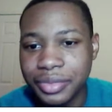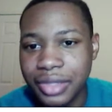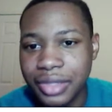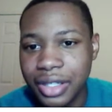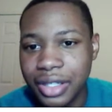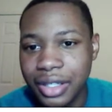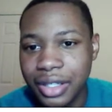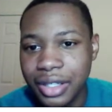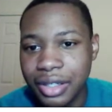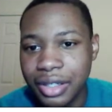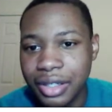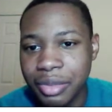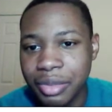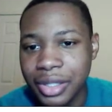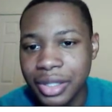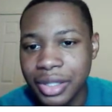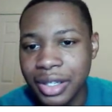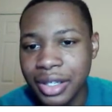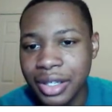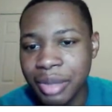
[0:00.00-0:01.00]
But yeah,
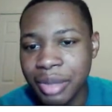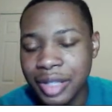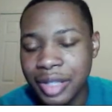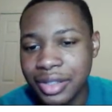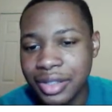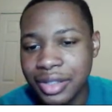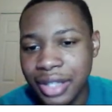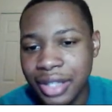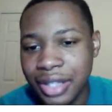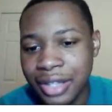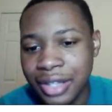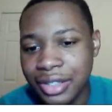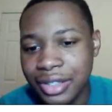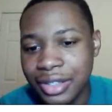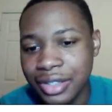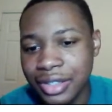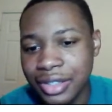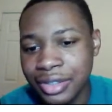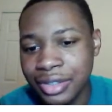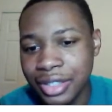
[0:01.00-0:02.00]
basically I just
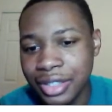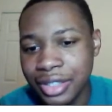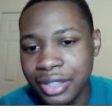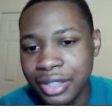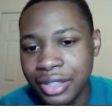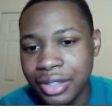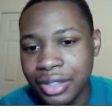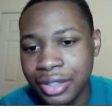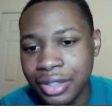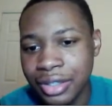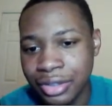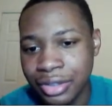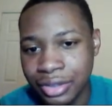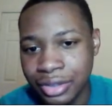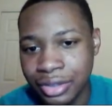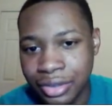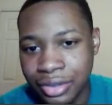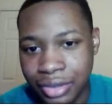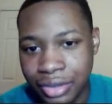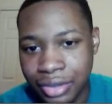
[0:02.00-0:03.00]
clicked on
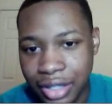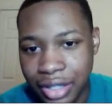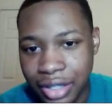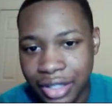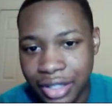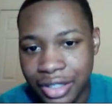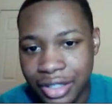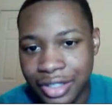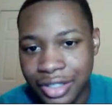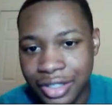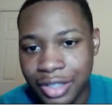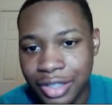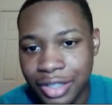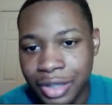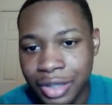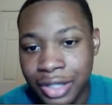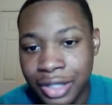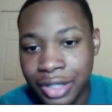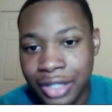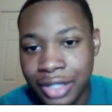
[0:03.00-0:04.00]
and did some of the
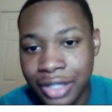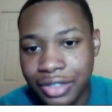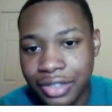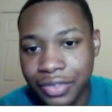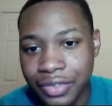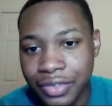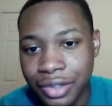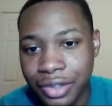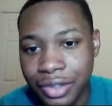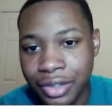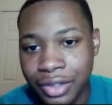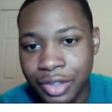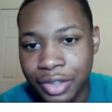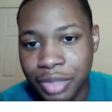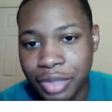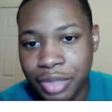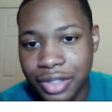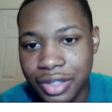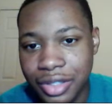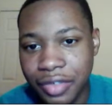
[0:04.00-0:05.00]
lessons for
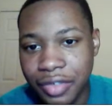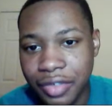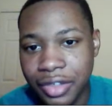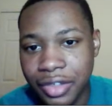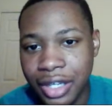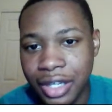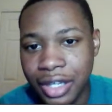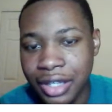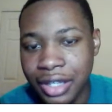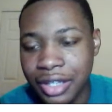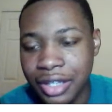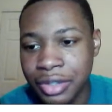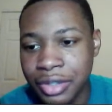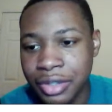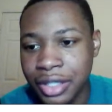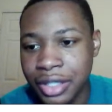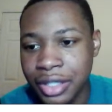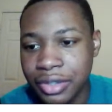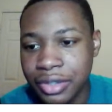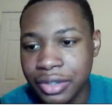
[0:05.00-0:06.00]
specific things I was
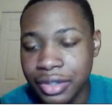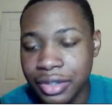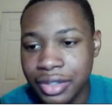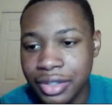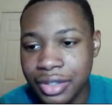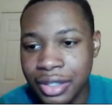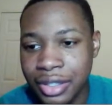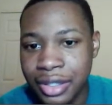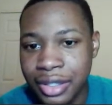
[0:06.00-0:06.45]
interested in,